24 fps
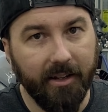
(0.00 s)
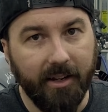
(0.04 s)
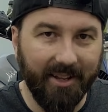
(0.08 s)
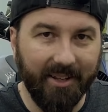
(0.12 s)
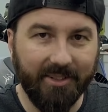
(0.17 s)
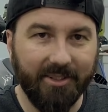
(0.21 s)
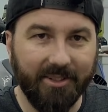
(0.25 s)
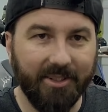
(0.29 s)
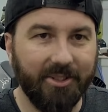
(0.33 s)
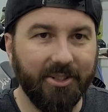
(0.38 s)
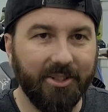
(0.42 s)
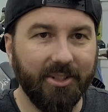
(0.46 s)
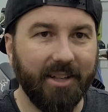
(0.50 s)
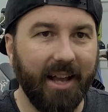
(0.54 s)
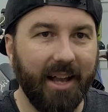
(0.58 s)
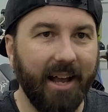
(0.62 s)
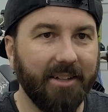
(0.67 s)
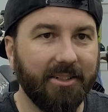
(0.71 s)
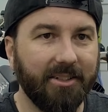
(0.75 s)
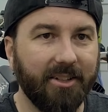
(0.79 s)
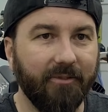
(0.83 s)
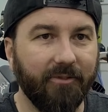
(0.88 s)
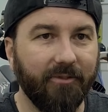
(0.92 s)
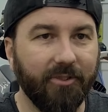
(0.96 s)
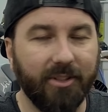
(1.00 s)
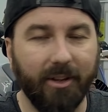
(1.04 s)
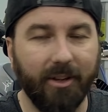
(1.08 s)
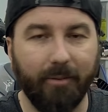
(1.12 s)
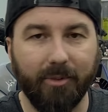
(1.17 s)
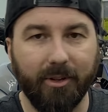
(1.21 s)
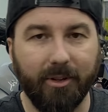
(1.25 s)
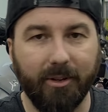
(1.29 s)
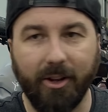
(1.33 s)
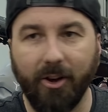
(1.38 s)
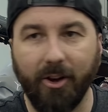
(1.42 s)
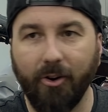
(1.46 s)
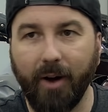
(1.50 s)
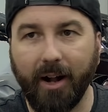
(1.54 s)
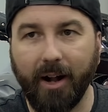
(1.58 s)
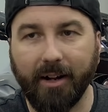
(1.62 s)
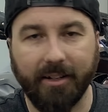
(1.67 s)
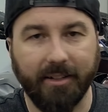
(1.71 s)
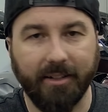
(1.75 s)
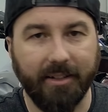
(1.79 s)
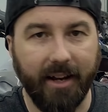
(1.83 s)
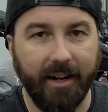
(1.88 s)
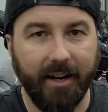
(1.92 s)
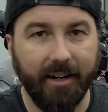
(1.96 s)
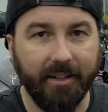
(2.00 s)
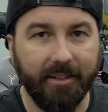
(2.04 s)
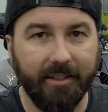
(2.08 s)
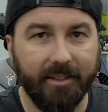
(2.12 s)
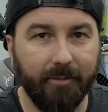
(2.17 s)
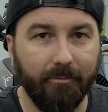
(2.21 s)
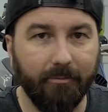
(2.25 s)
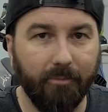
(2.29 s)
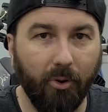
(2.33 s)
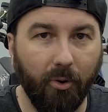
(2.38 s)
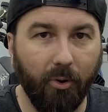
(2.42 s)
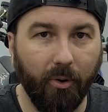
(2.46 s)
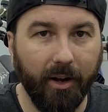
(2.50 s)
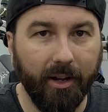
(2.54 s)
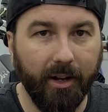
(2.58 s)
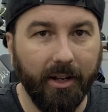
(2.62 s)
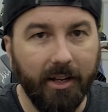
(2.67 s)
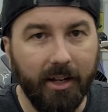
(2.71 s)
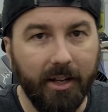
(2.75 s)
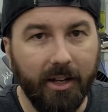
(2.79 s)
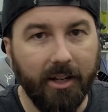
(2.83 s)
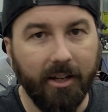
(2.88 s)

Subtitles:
This is just asking for something to go out of date at some point.